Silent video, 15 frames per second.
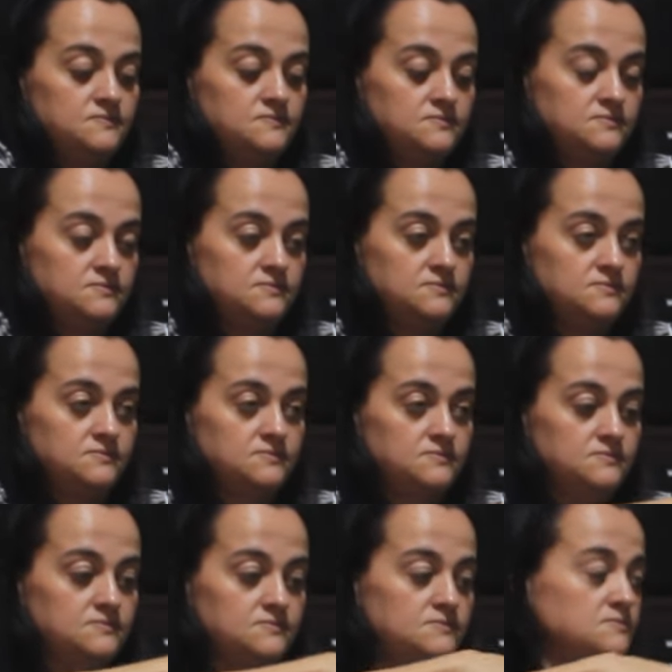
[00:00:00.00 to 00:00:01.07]

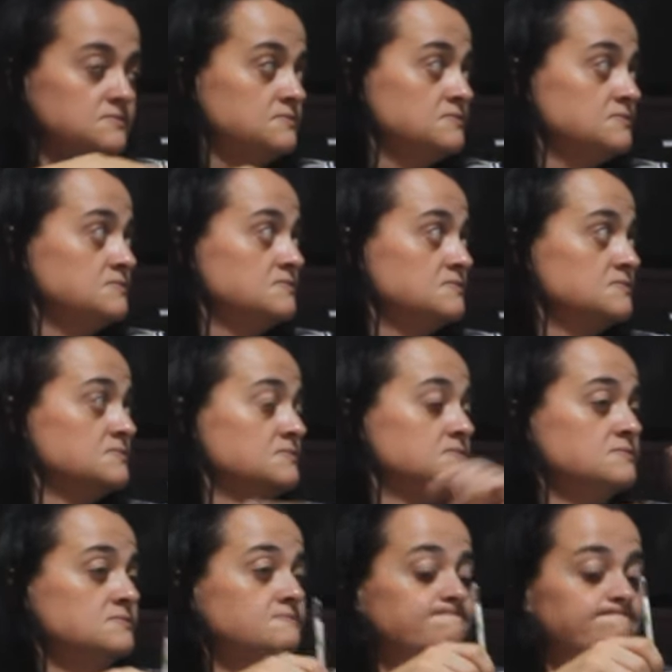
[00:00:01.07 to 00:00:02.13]

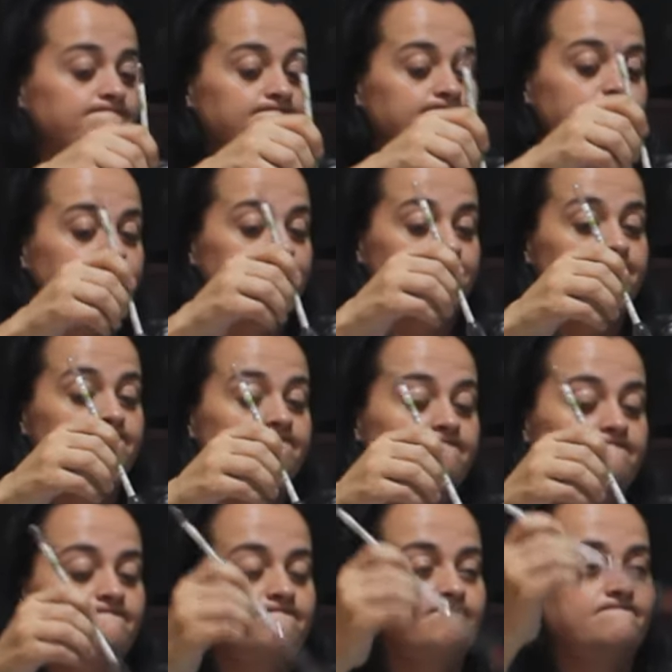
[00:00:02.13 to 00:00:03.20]

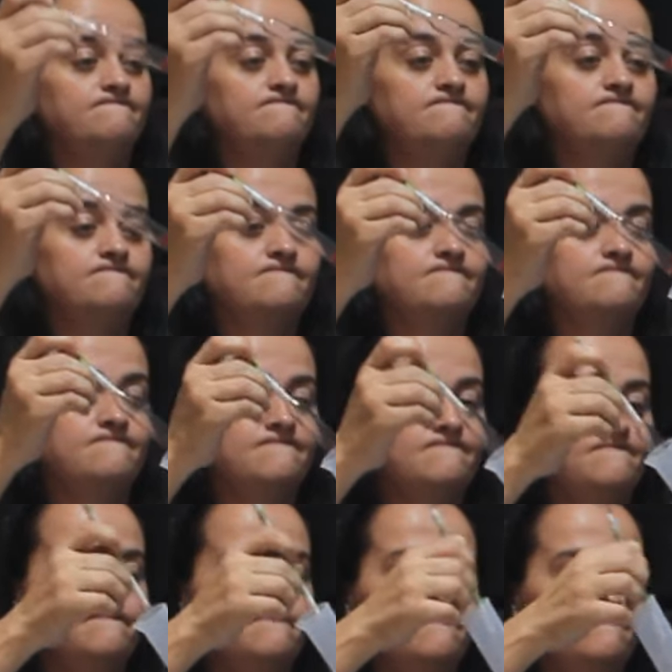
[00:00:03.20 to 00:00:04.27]
This person isn't speaking.